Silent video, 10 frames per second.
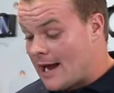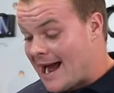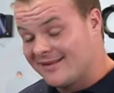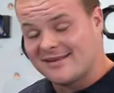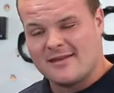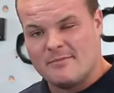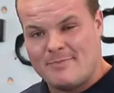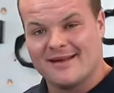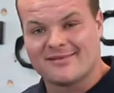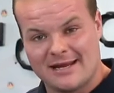I'd say the
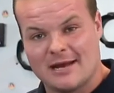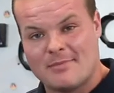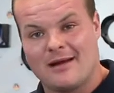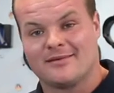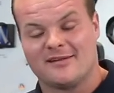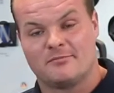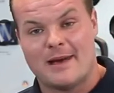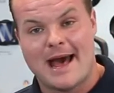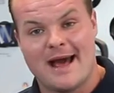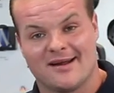best thing about this
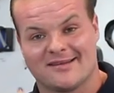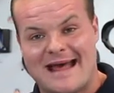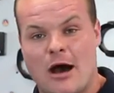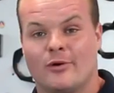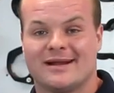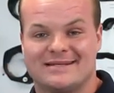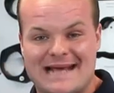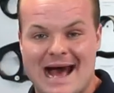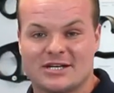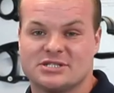bag is how it
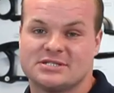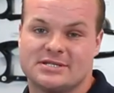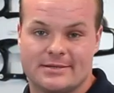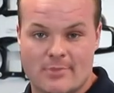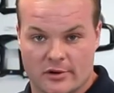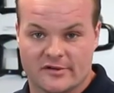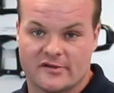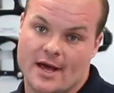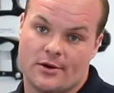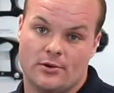attaches to the
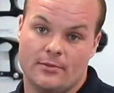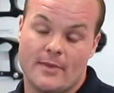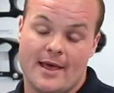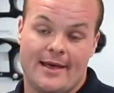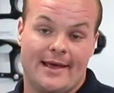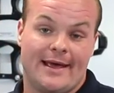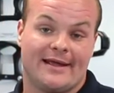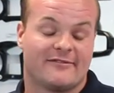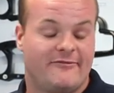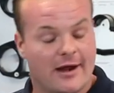motorcycle.
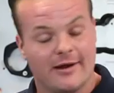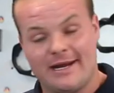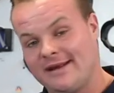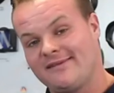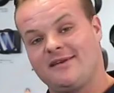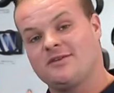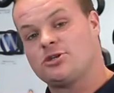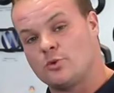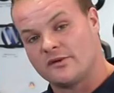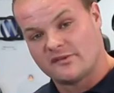It's very easy
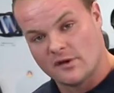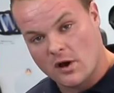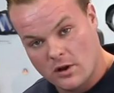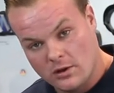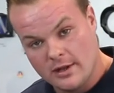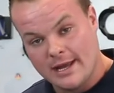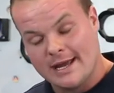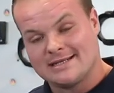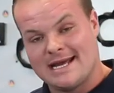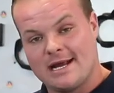to install,
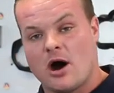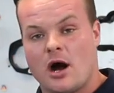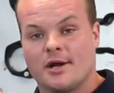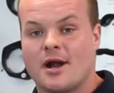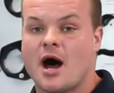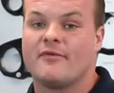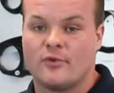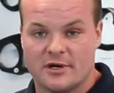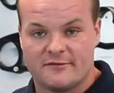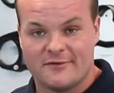take on and off
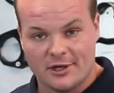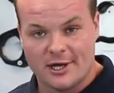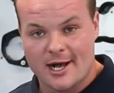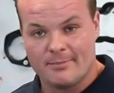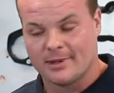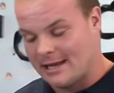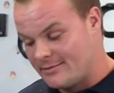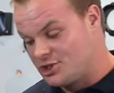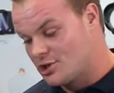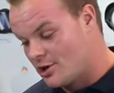when you're filling up, and let
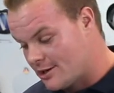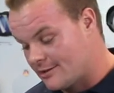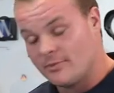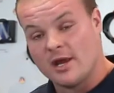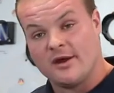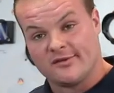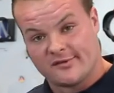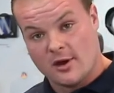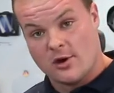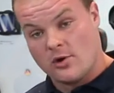me show you.
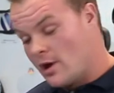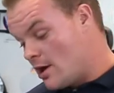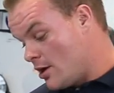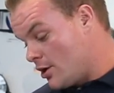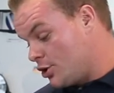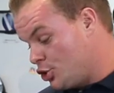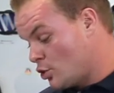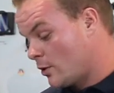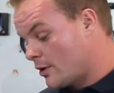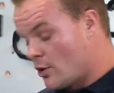So
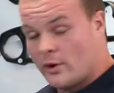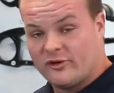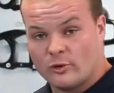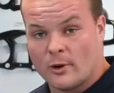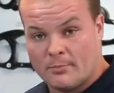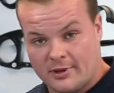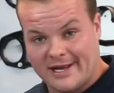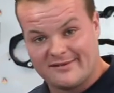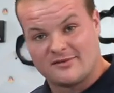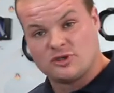you're going to
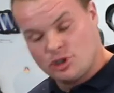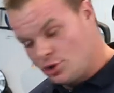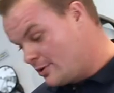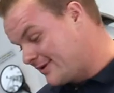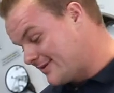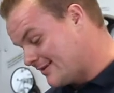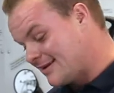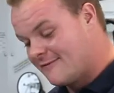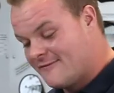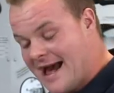replace two
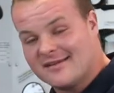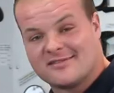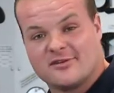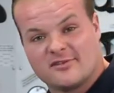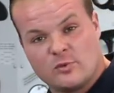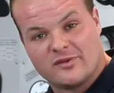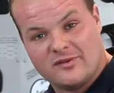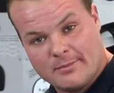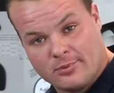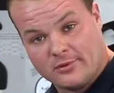existing fasteners with
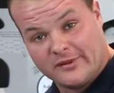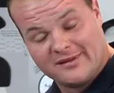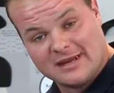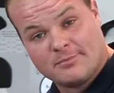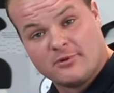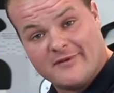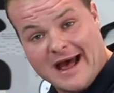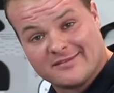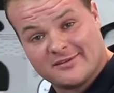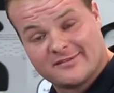nipple, these nipple
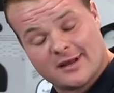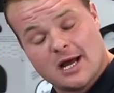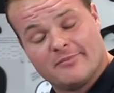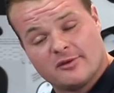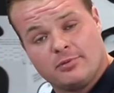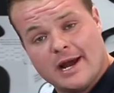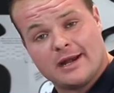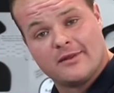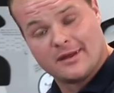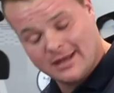fasteners that come
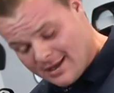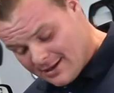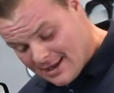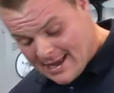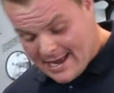supplied in the kit.